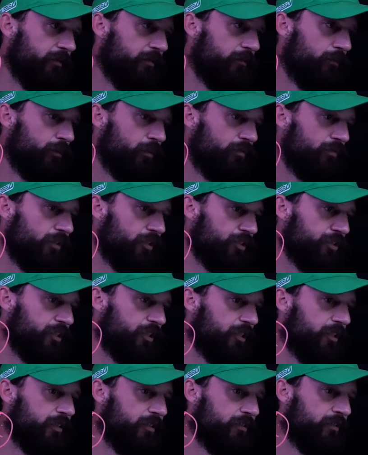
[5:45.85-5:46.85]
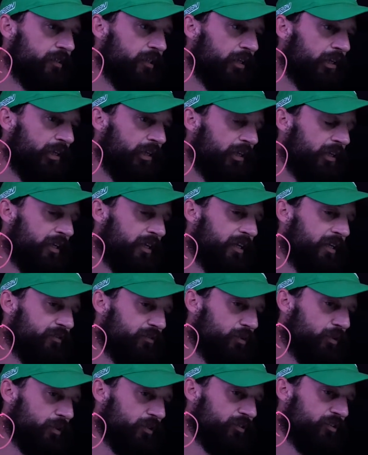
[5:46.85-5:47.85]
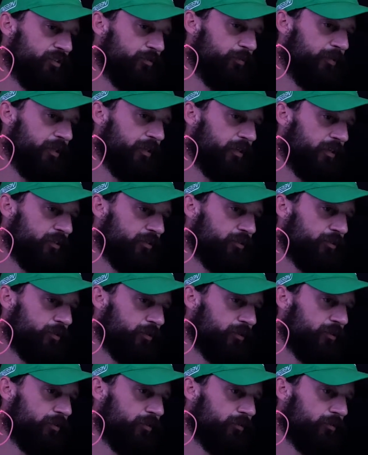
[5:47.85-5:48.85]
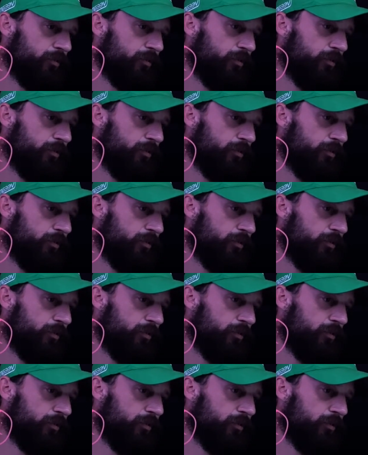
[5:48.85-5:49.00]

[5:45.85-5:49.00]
what version it is. And of course, this being our source host.